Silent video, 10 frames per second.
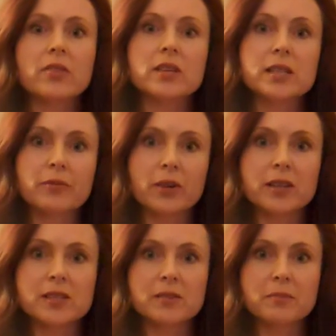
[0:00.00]
the
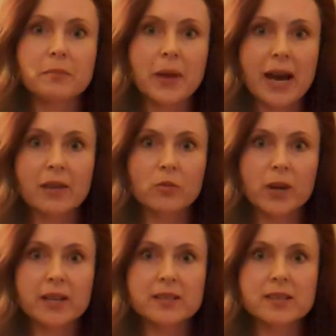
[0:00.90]
different
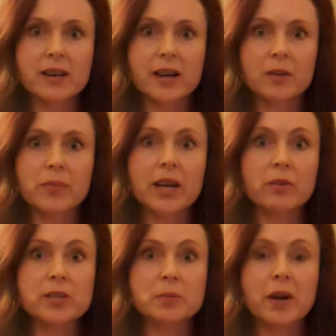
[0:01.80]
pathways um, that are
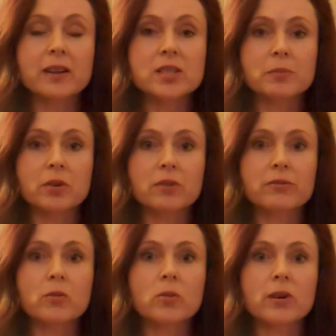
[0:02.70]
responsible
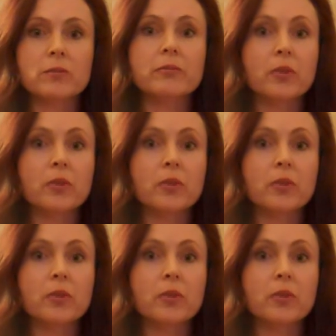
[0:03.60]
for,